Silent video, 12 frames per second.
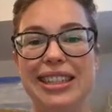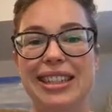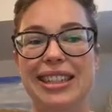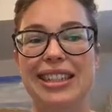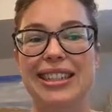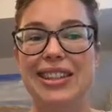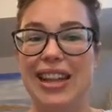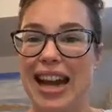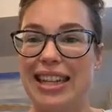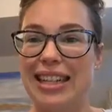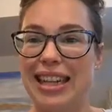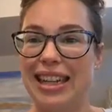So
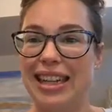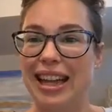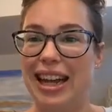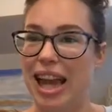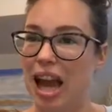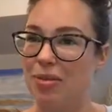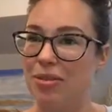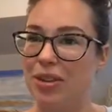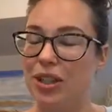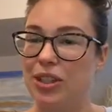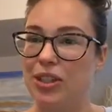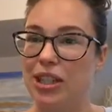that is it. Academy
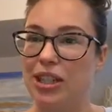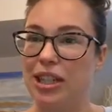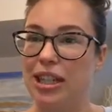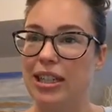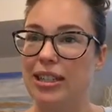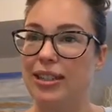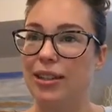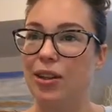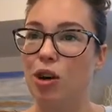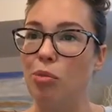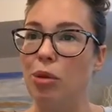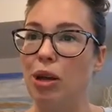registration is still
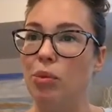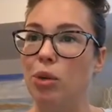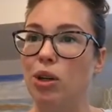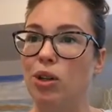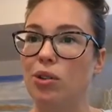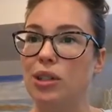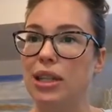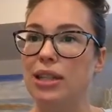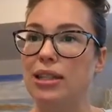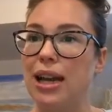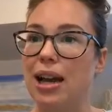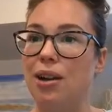open. We're closing
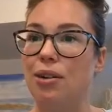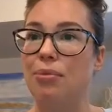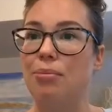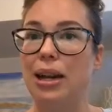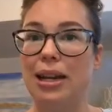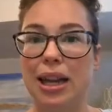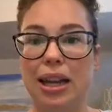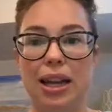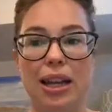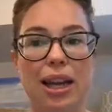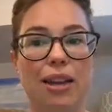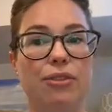down Monday,
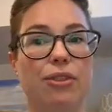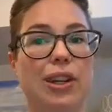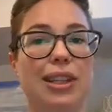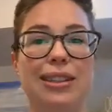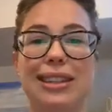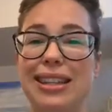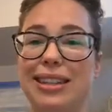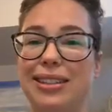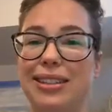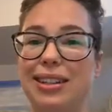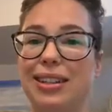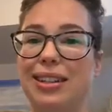again, for at
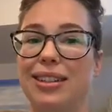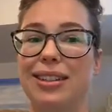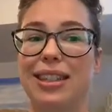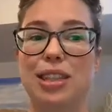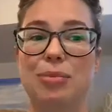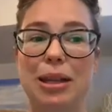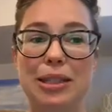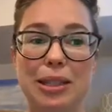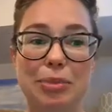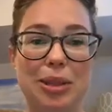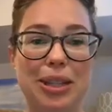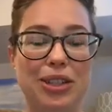least 6 months,
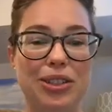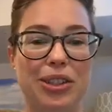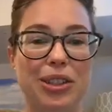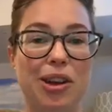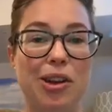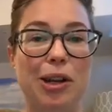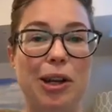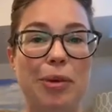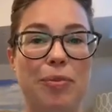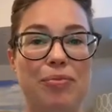potentially longer.